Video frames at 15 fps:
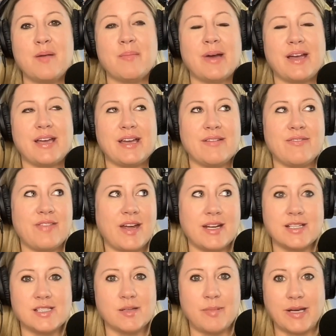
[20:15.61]
But if that
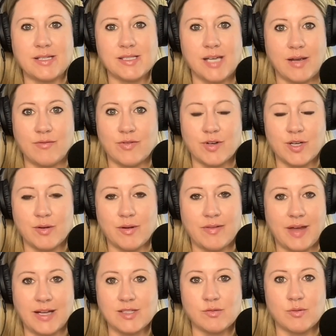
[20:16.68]
is the best time for you and
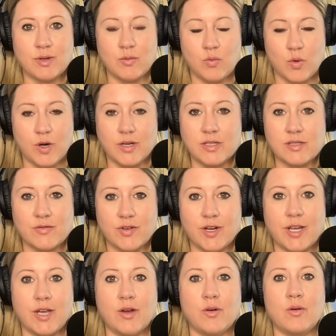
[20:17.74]
that's what works for
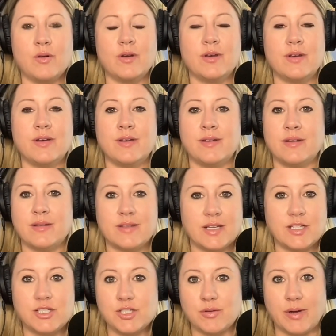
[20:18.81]
you,
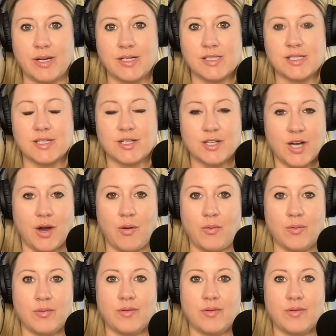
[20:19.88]
then do it. Go.